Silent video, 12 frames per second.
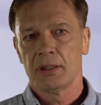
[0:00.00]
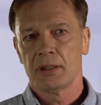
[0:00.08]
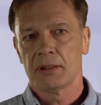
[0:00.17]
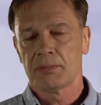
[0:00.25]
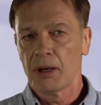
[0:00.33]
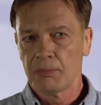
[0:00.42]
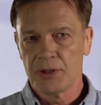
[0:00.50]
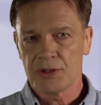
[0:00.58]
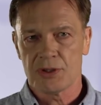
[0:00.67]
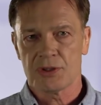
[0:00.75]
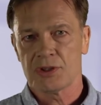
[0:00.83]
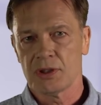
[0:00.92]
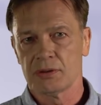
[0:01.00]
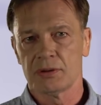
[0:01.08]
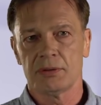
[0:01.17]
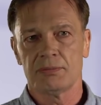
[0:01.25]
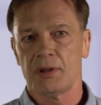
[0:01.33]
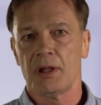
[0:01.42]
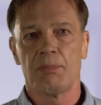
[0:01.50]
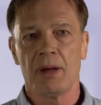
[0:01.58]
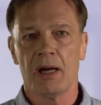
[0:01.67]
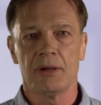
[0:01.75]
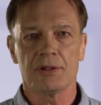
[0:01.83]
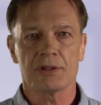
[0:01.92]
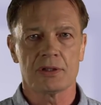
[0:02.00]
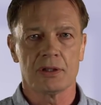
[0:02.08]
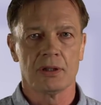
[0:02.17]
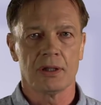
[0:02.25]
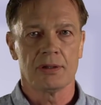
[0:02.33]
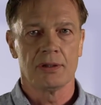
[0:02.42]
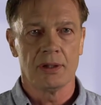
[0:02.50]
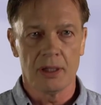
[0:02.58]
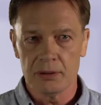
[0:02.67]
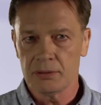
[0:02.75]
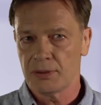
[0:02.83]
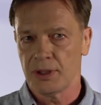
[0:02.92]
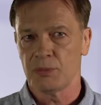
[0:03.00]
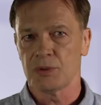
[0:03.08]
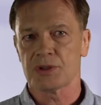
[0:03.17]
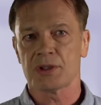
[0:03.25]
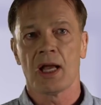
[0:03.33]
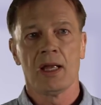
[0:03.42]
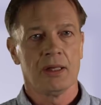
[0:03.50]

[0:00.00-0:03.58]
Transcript: And the problem is that children, the parents did not know that it was